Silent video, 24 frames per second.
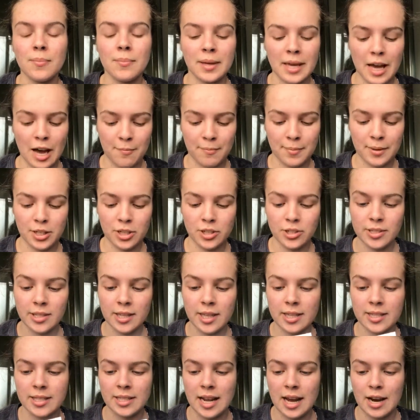yeah, I've been using
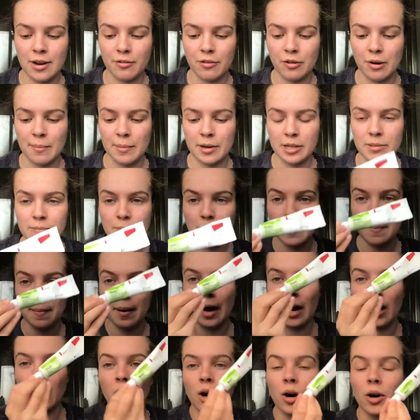this now for, it must be
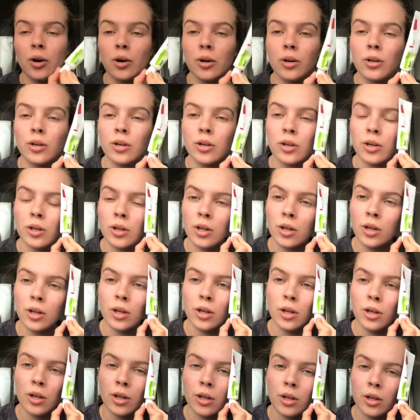about
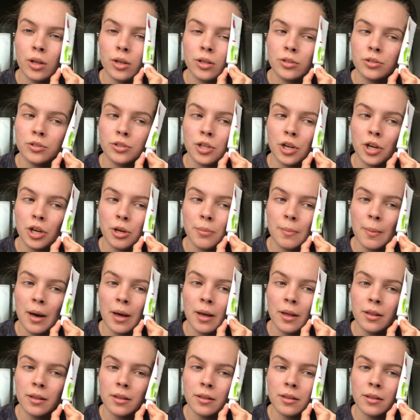2
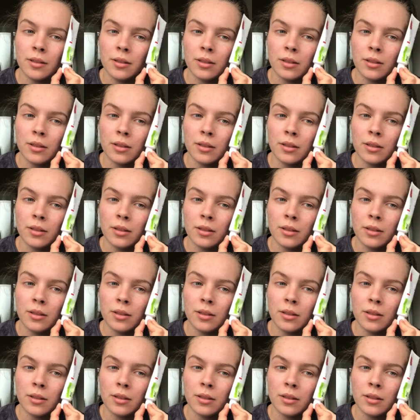months,